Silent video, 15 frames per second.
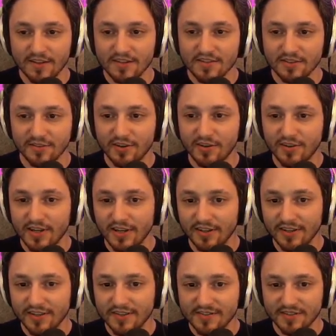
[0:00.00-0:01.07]
So there are the
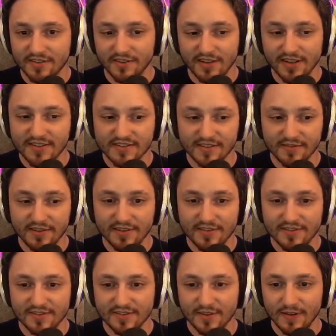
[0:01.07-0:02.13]
Hellions, there are the
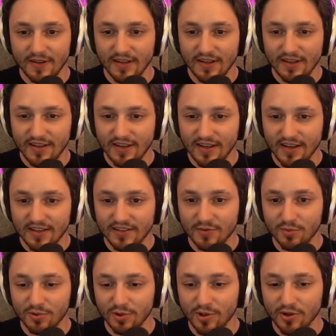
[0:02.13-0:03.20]
SCVs, and then
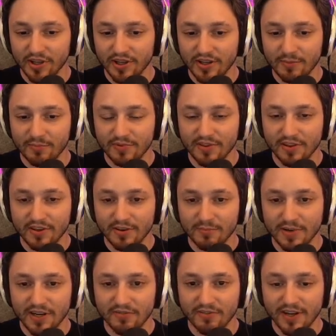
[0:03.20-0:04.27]
we're loading up the
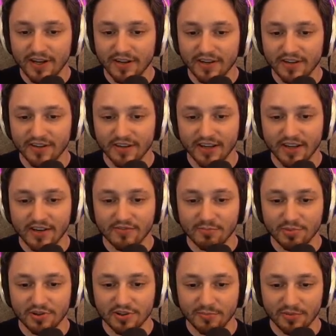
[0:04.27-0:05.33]
Medivac. I even
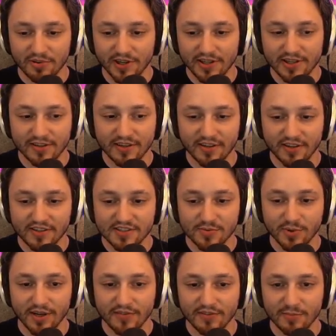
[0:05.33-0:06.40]
put the Marine in there because
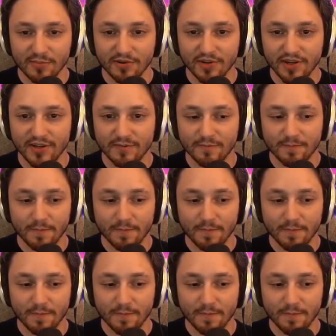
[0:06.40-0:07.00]
we have the Marine.